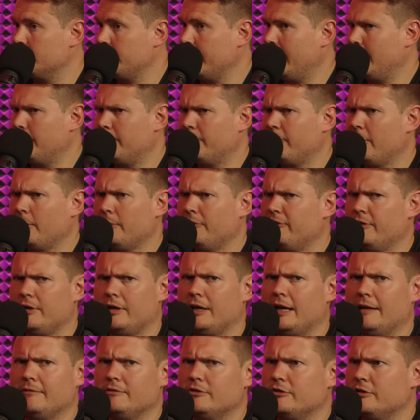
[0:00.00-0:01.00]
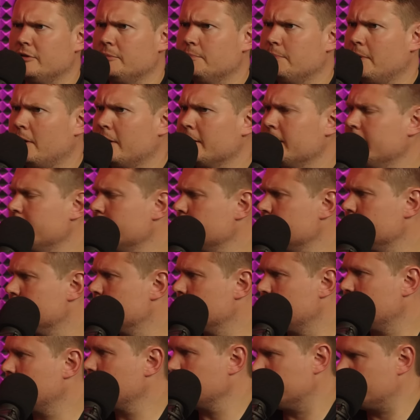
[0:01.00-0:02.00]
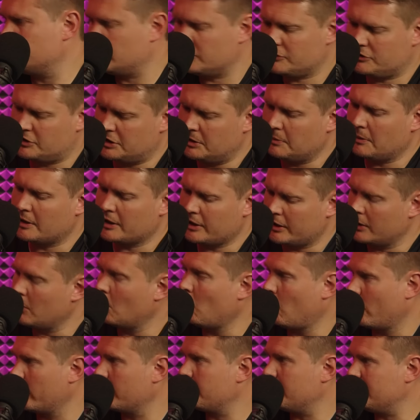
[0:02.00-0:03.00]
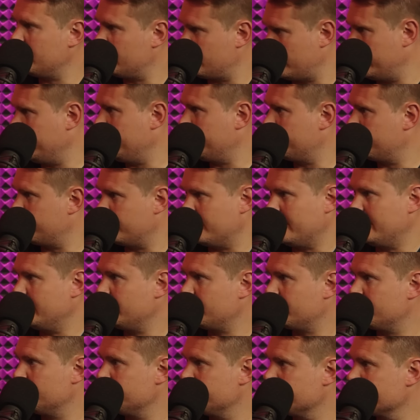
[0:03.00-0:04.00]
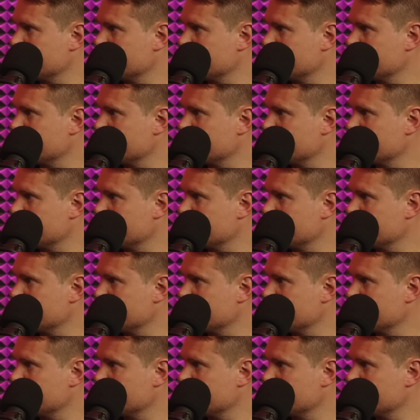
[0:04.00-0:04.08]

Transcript: Pay-per-view, if you can even still buy it. You are going to want to be seated for this.